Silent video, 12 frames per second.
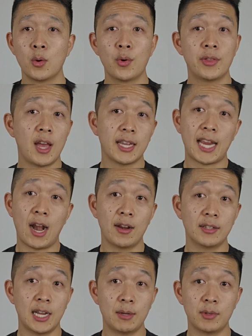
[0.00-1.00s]
without
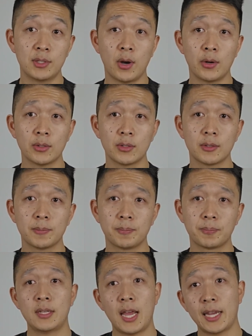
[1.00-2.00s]
guaranteed results.
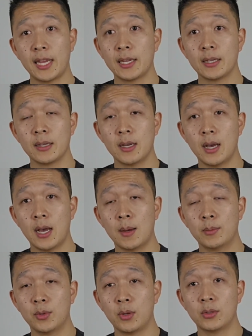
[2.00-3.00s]
Taking
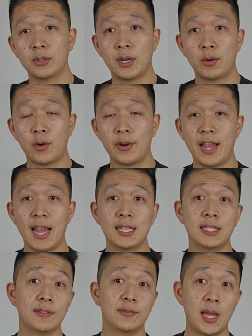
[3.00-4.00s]
non-steroidal
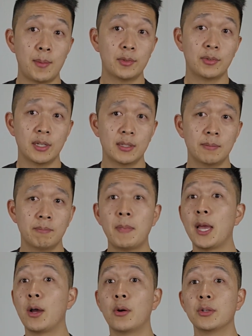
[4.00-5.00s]
anti-inflammatories
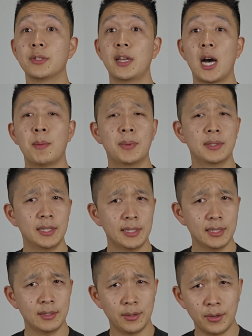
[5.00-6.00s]
may also help,
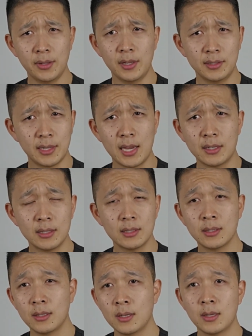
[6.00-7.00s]
particularly in the early
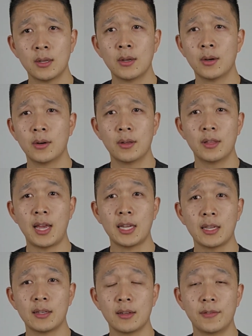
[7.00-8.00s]
stages, although
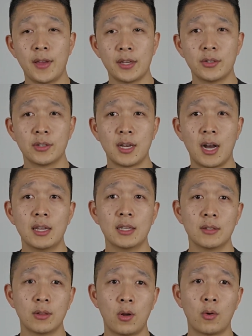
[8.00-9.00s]
that can affect your gut
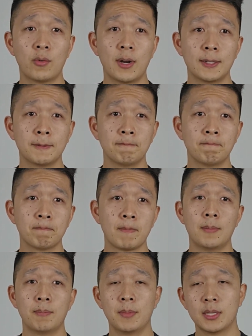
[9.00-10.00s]
in the long run.
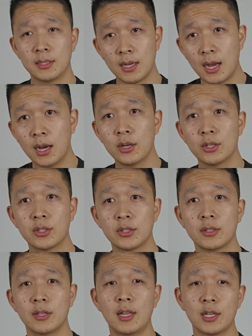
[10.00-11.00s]

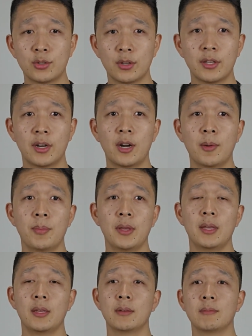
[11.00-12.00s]
Massage,
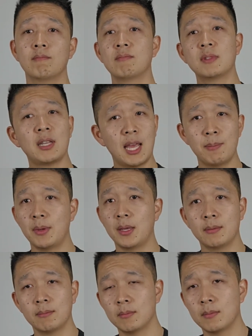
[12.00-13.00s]
electrotherapy,
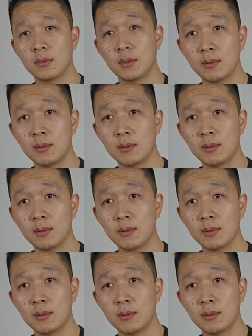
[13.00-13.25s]
taping,